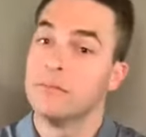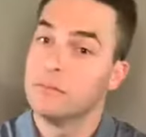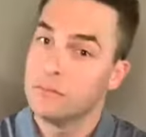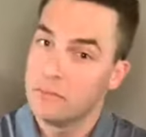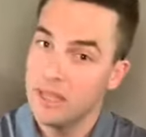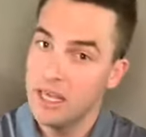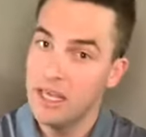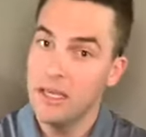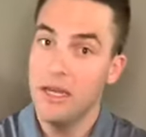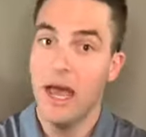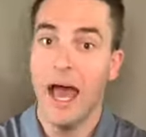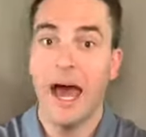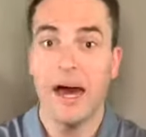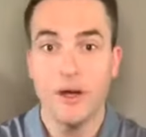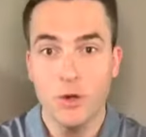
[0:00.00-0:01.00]
Then
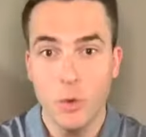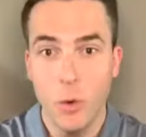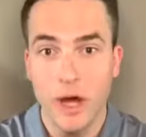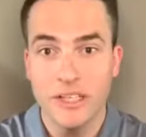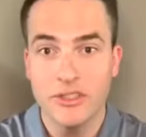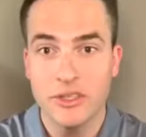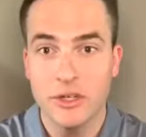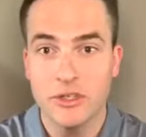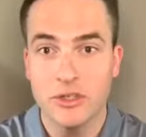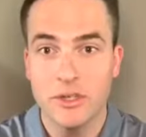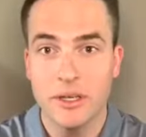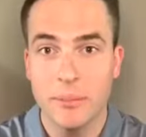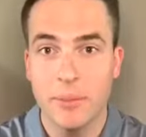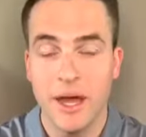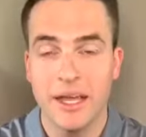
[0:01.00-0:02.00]
how do I start to
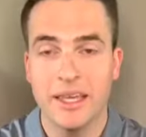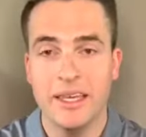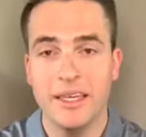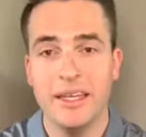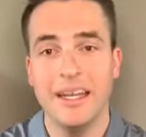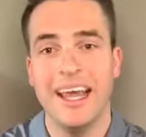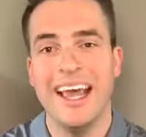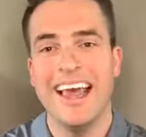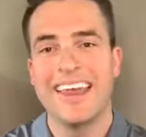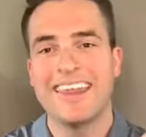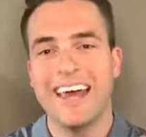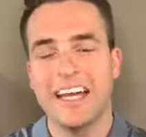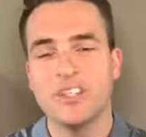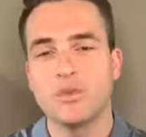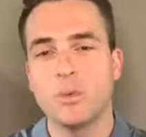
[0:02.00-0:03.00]
get back in?
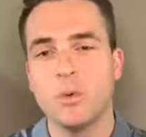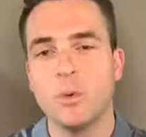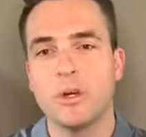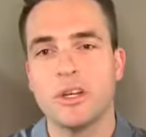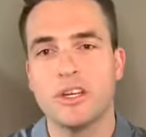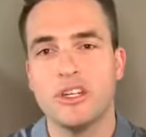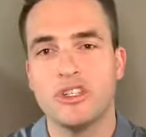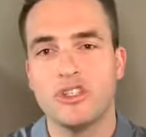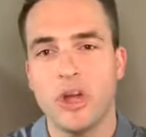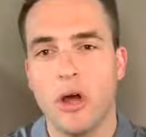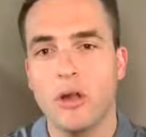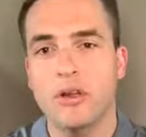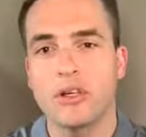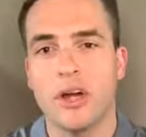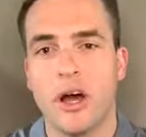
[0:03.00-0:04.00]
That is when we're going to
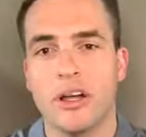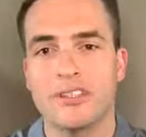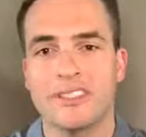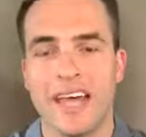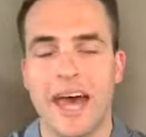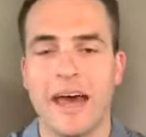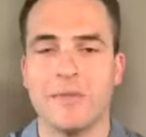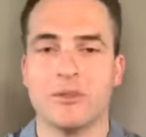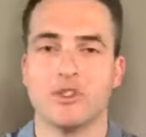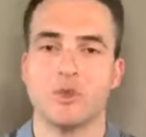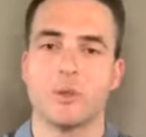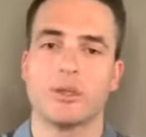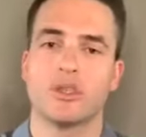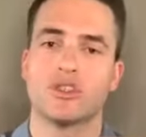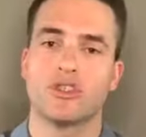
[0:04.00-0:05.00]
dollar cost average.
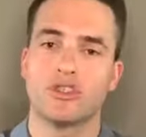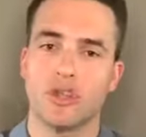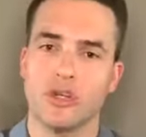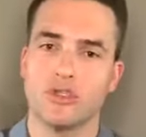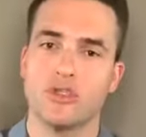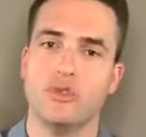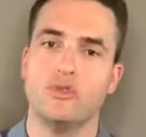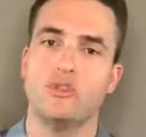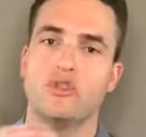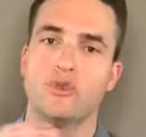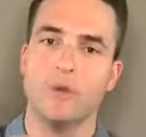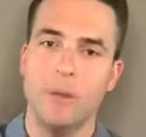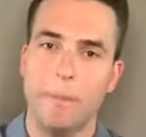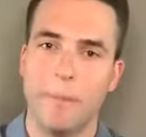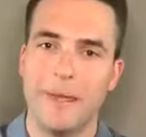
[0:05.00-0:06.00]
We're going to start to
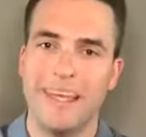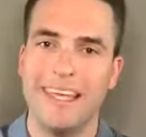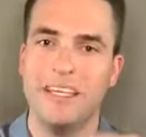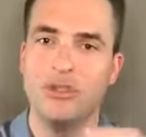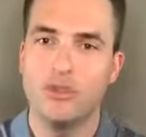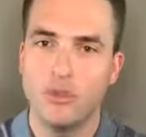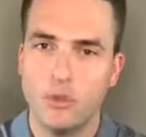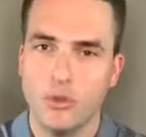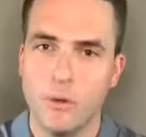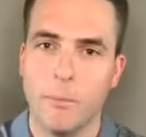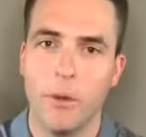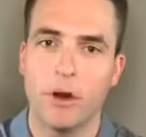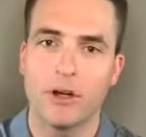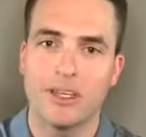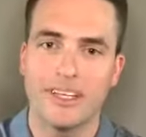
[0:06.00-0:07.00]
drip into the
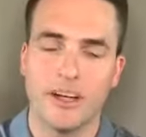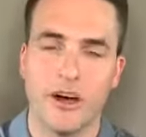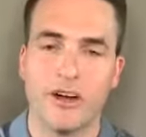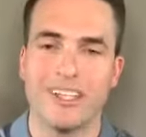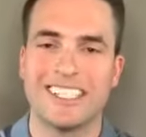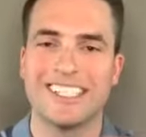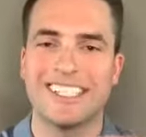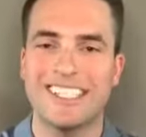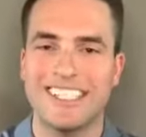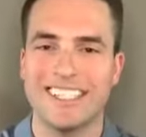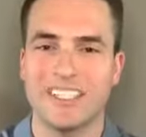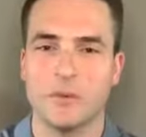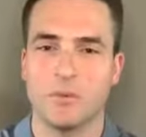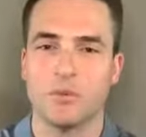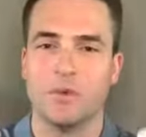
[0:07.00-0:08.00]
market on a
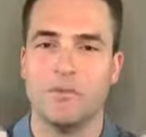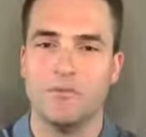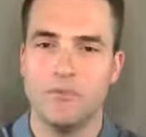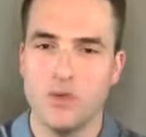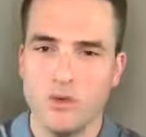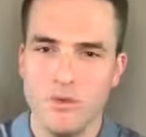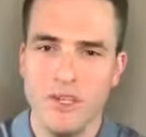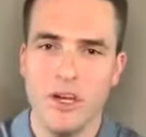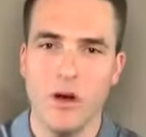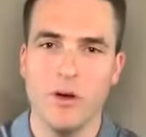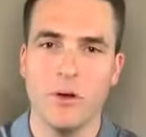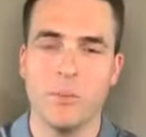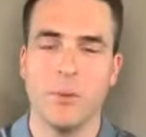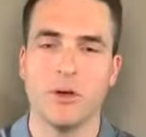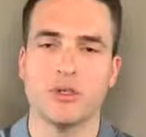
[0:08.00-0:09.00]
system, removing
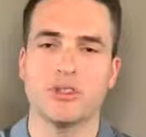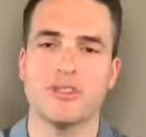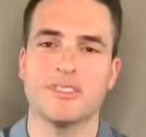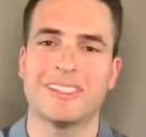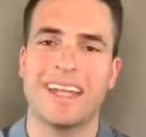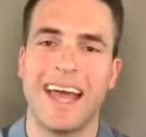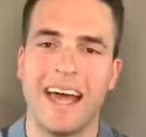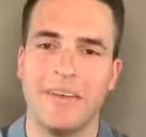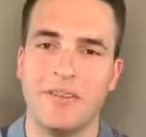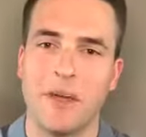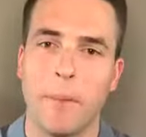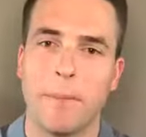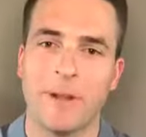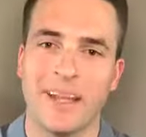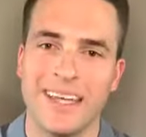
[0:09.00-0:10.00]
our emotions and having a
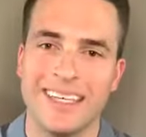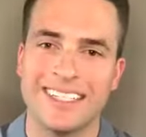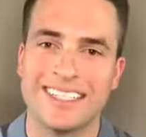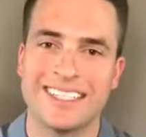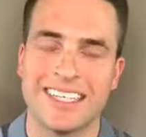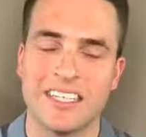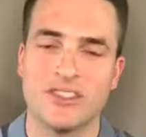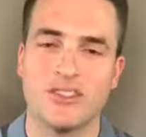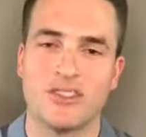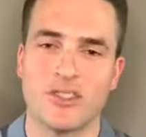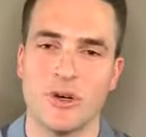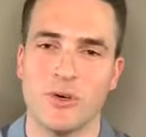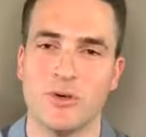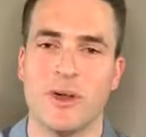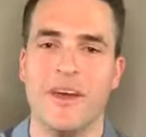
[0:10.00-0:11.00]
plan set in
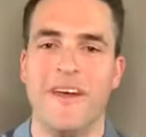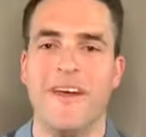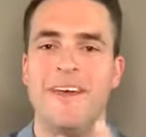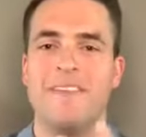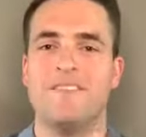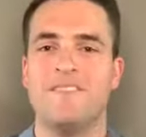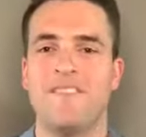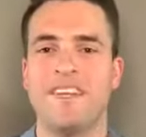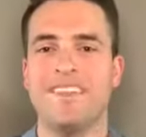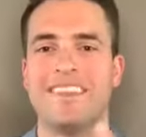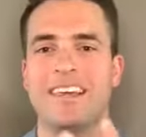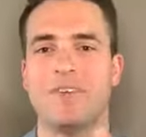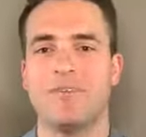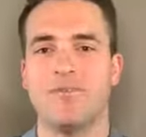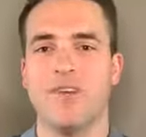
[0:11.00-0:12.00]
stone. 5th
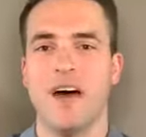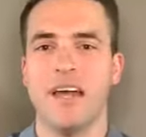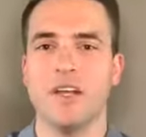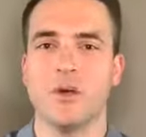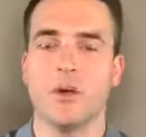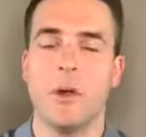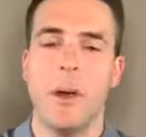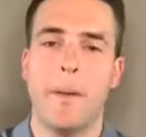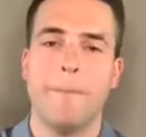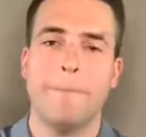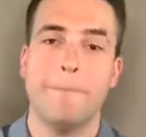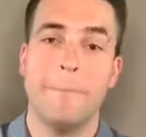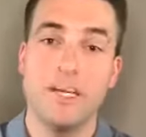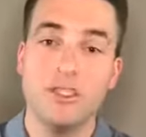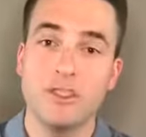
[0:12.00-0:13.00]
and final,
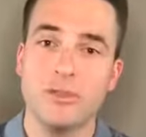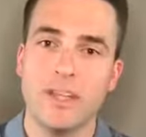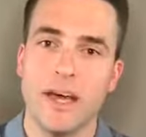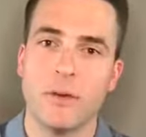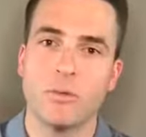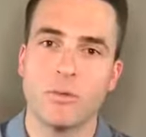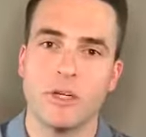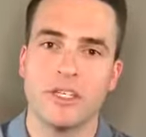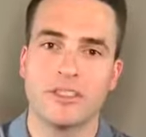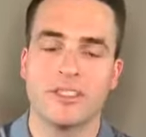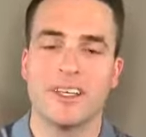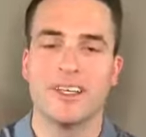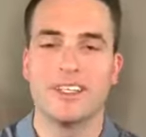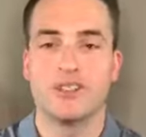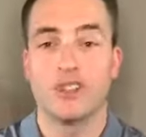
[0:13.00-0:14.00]
measure that
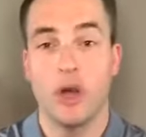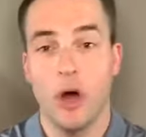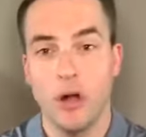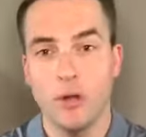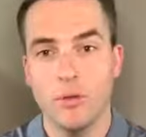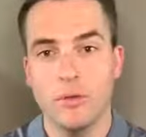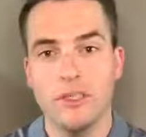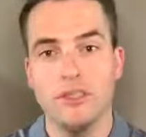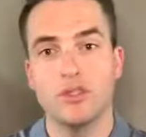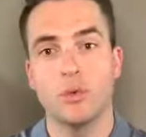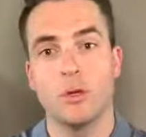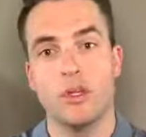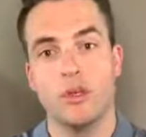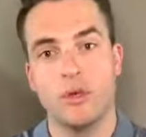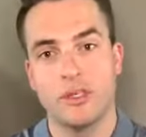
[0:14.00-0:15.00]
risk tolerance,
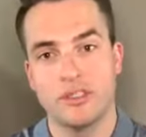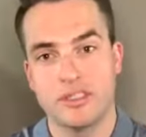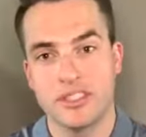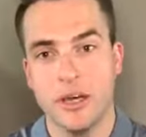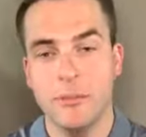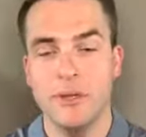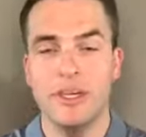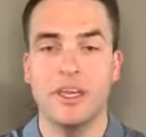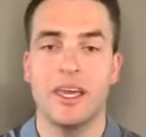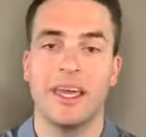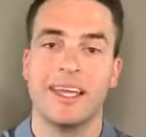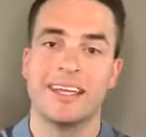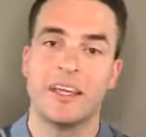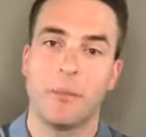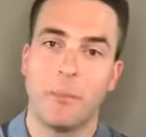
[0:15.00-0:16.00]
what you can stomach,
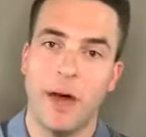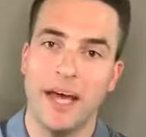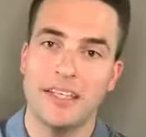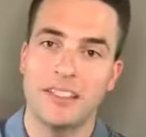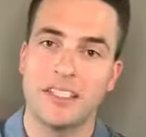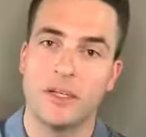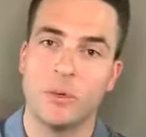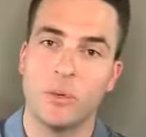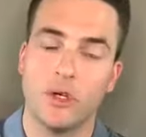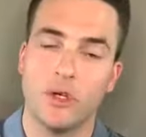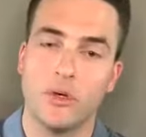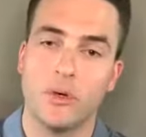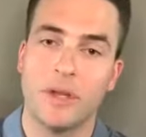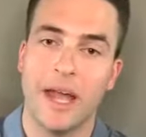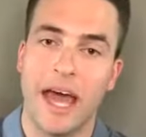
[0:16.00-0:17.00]
and capacity, what
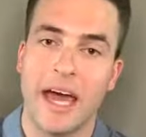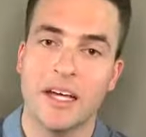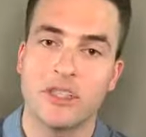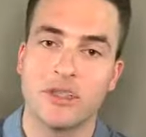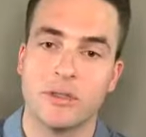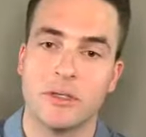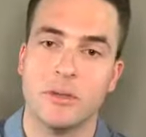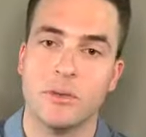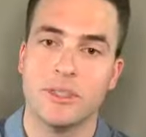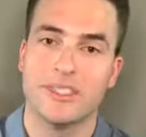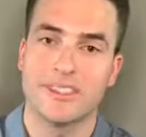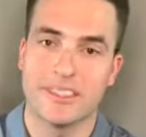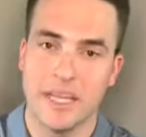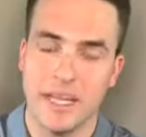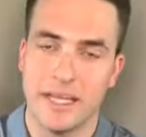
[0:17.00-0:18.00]
you can actually
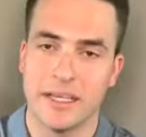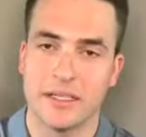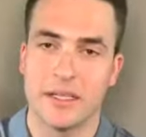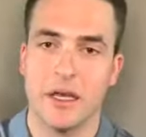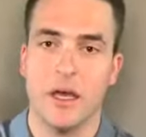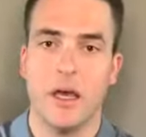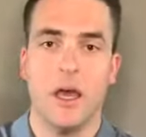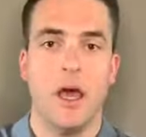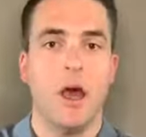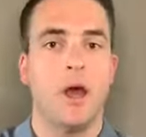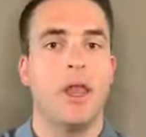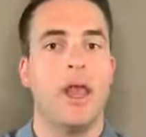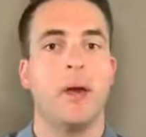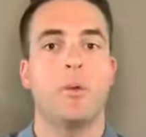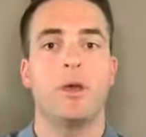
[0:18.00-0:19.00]
withstand.
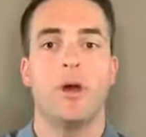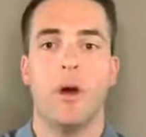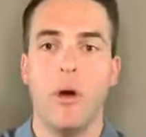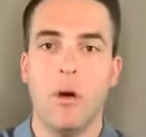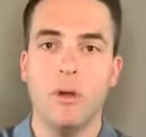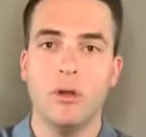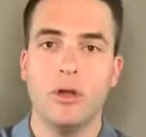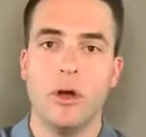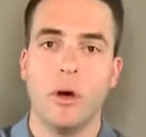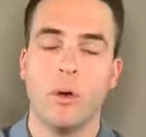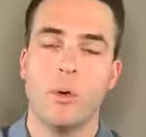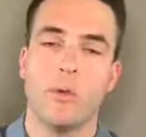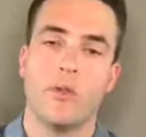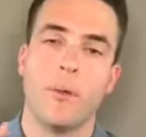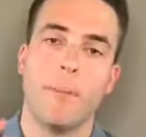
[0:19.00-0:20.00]
Now, we all
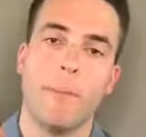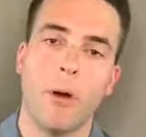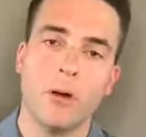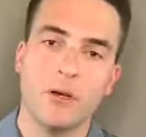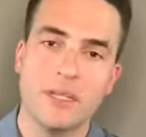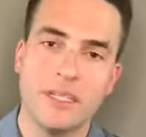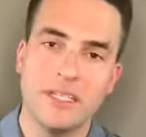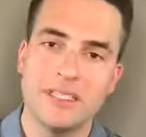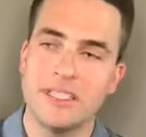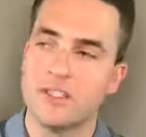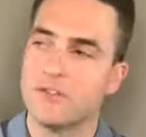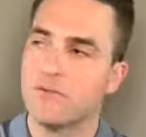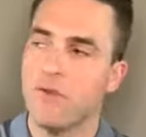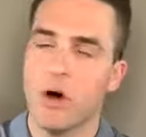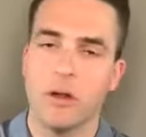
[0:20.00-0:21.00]
know the market is
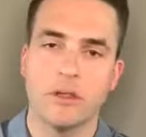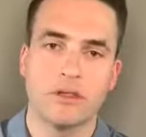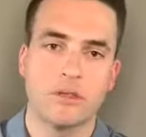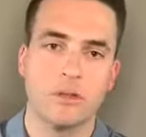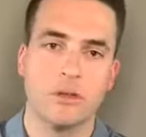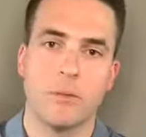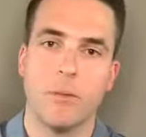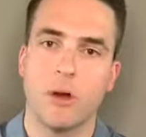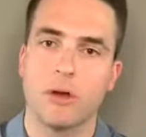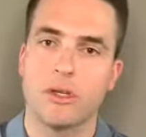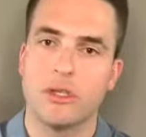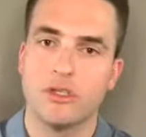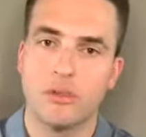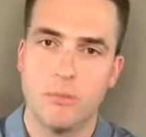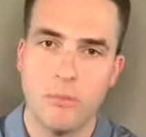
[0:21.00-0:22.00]
volatile, the market
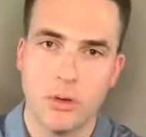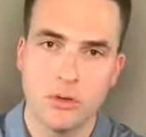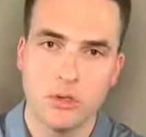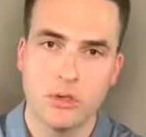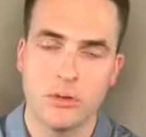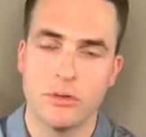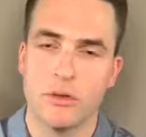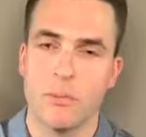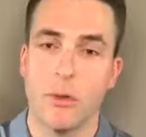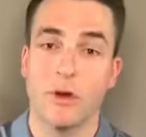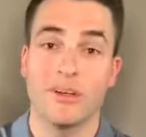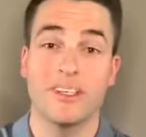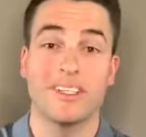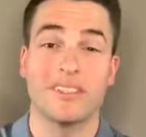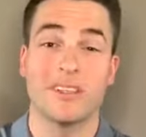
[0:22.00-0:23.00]
is emotional, the
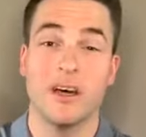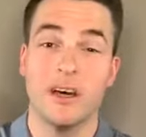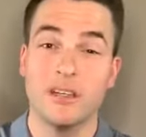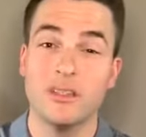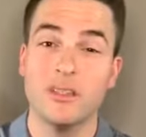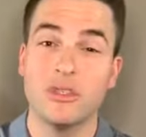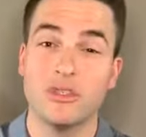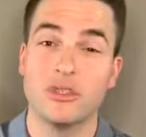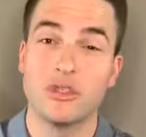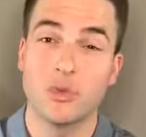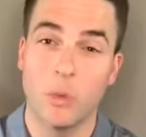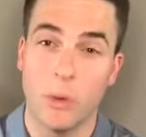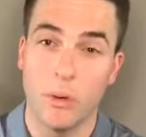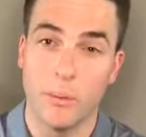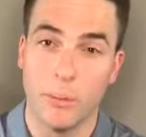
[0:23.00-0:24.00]
market is
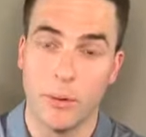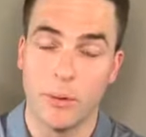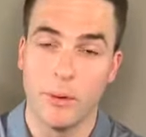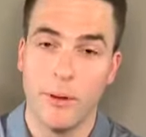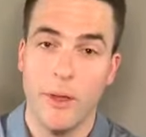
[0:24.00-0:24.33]
uncontrollable.